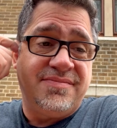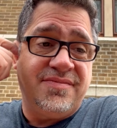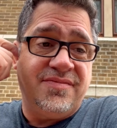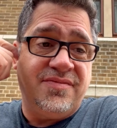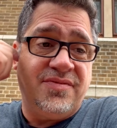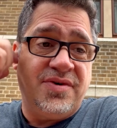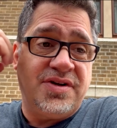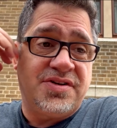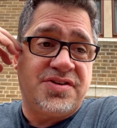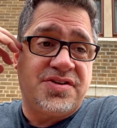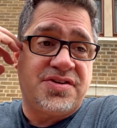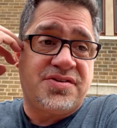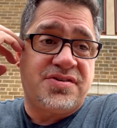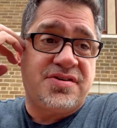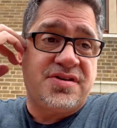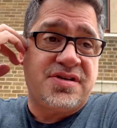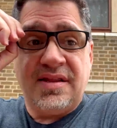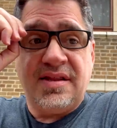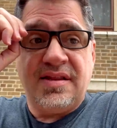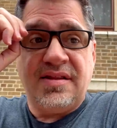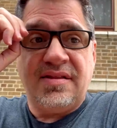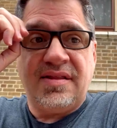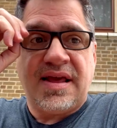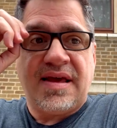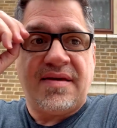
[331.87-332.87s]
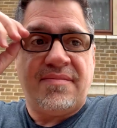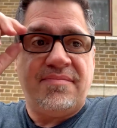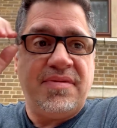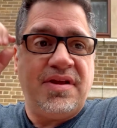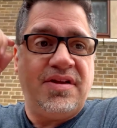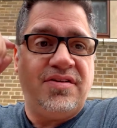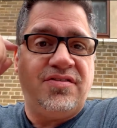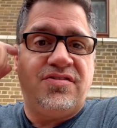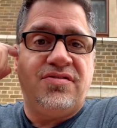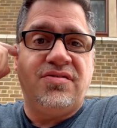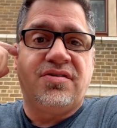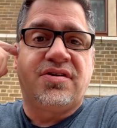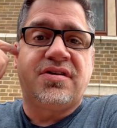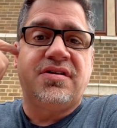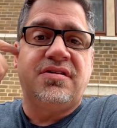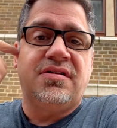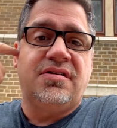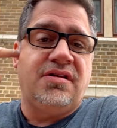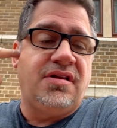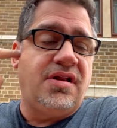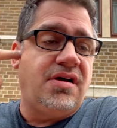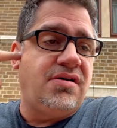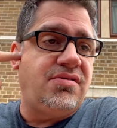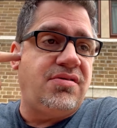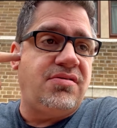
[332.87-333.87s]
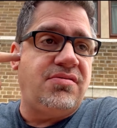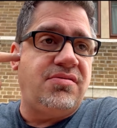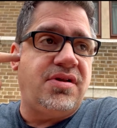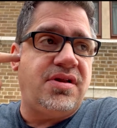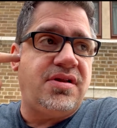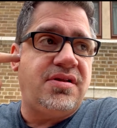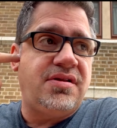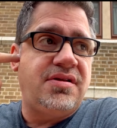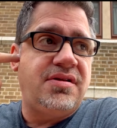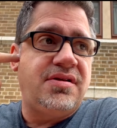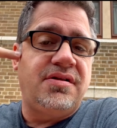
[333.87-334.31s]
which that means you can load